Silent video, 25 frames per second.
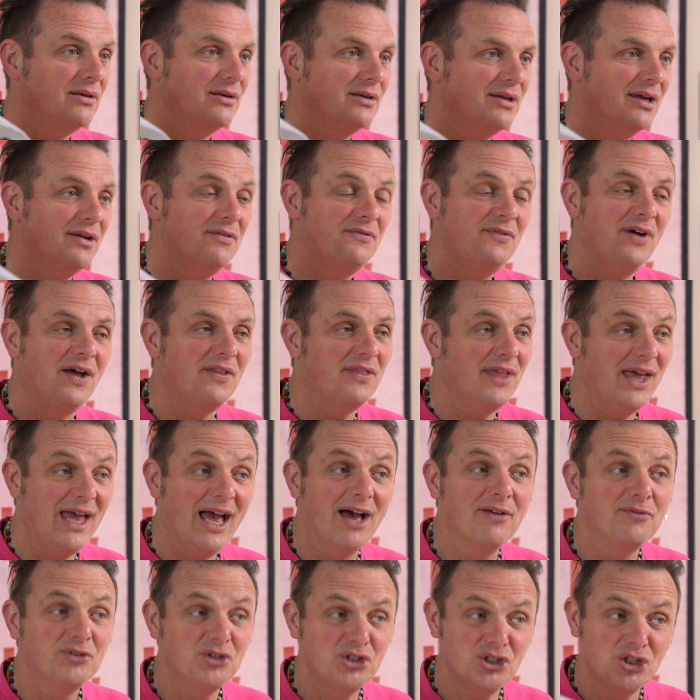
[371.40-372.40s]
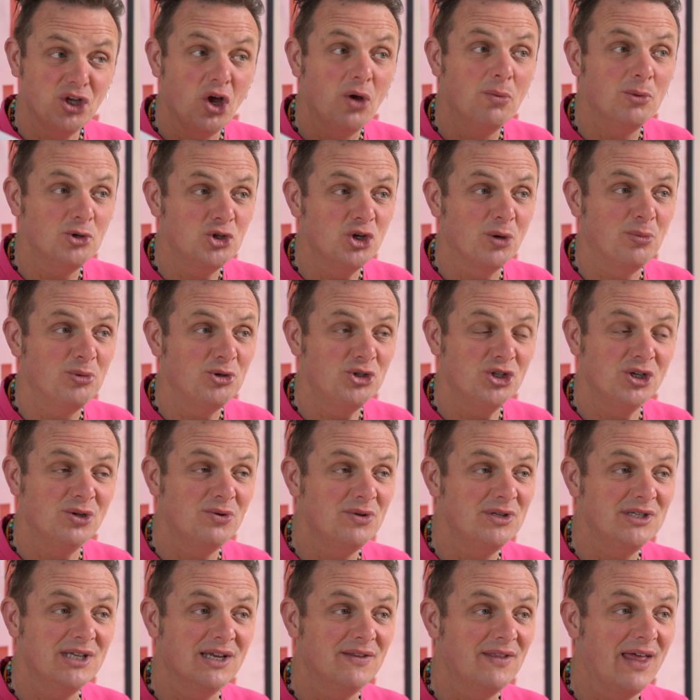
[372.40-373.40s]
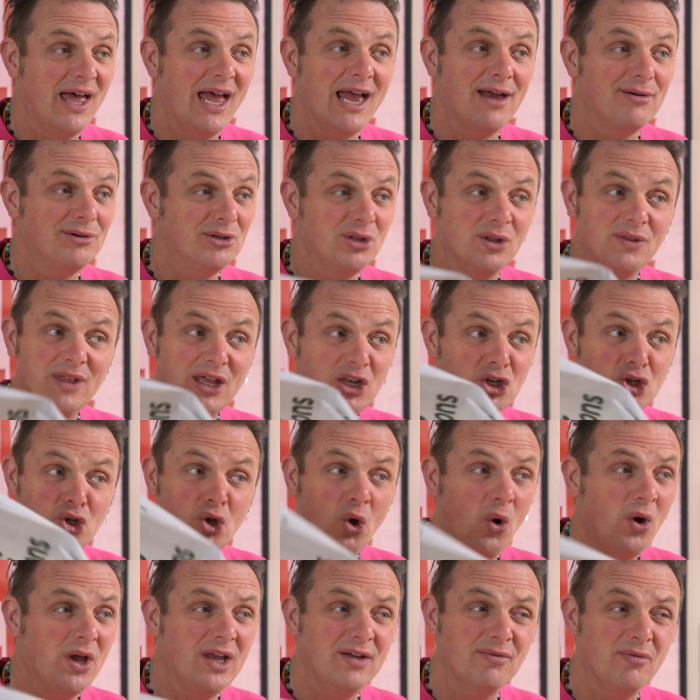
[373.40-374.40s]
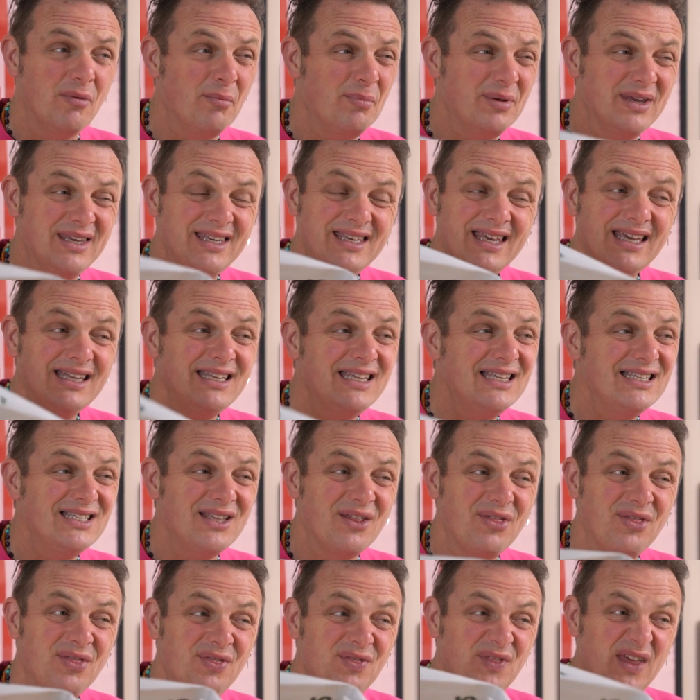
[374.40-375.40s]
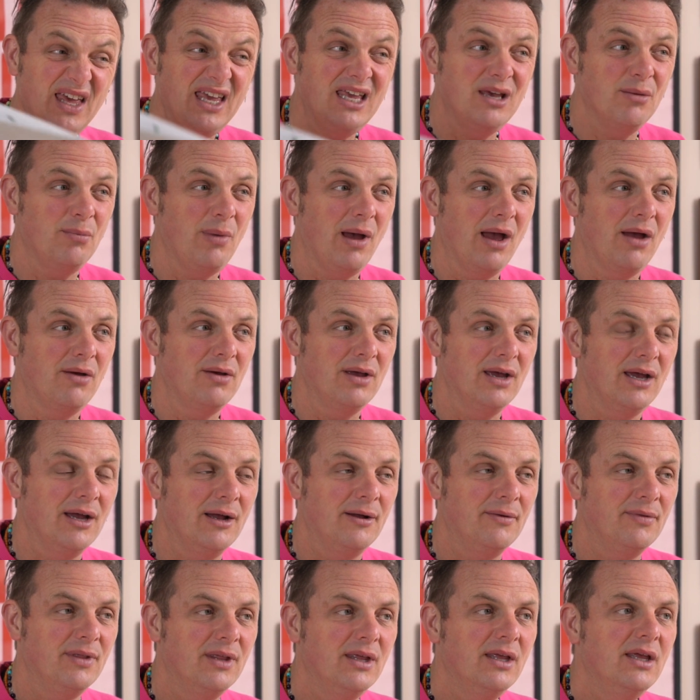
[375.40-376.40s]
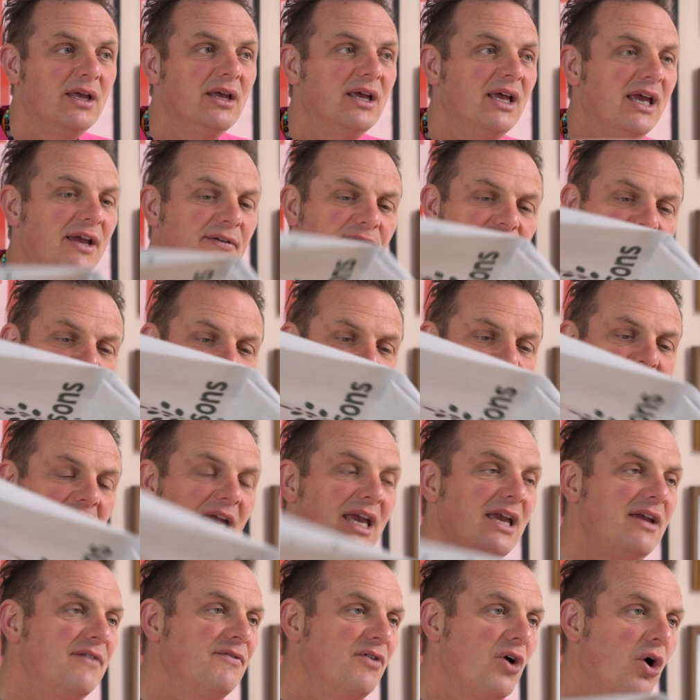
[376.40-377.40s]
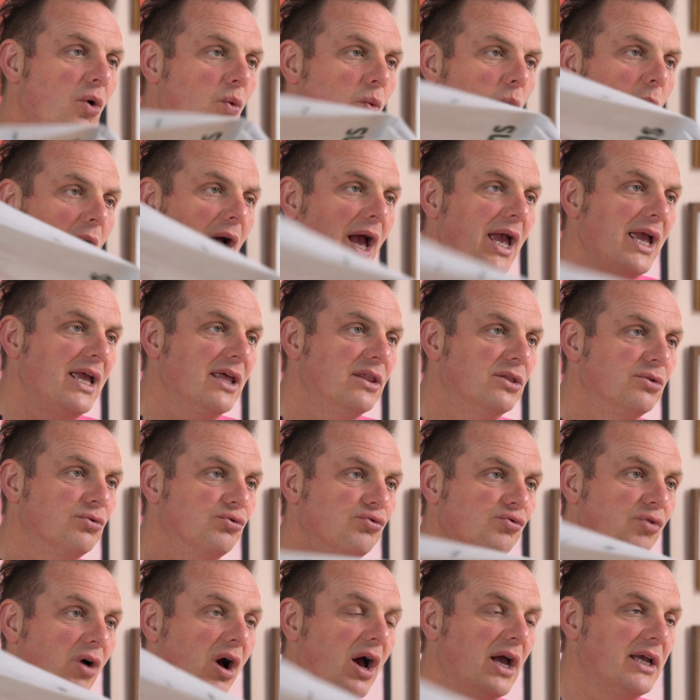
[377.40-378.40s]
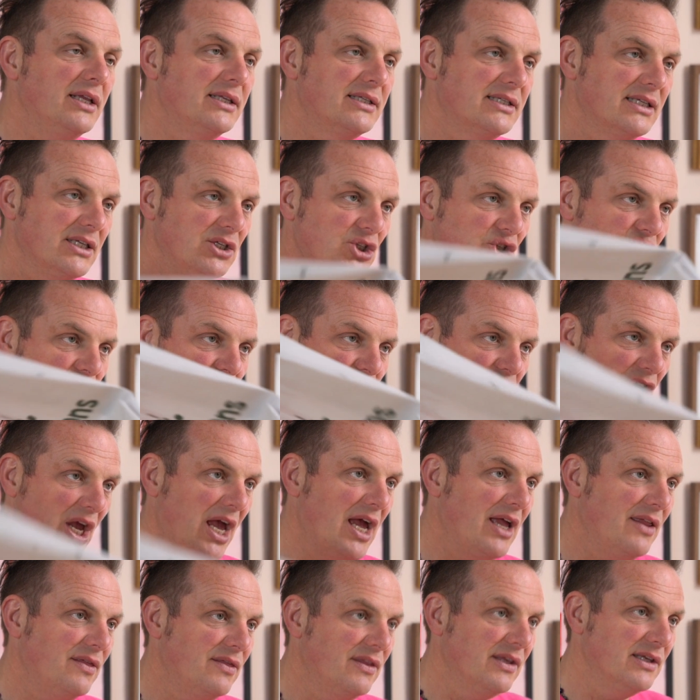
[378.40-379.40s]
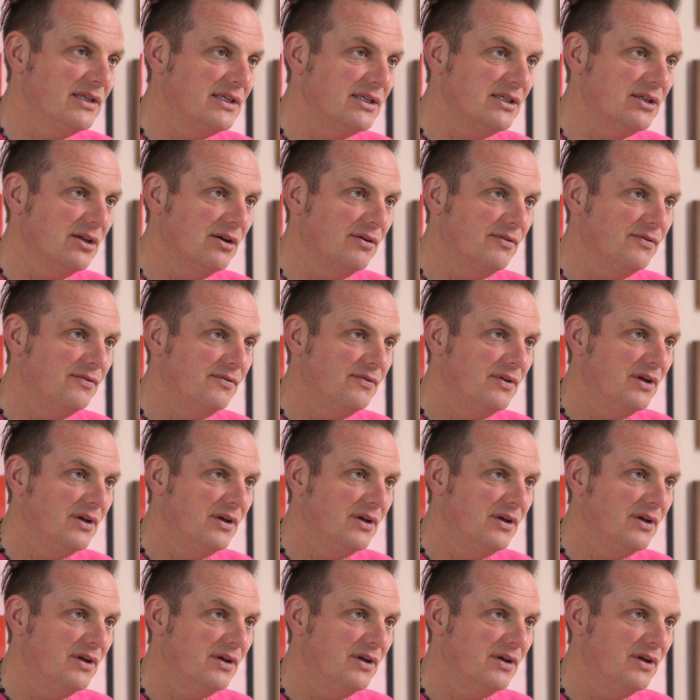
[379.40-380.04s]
In fact, they have so much opportunity in that area that they're not even beginning to think about yet. If they gave away the rights and shared this stuff,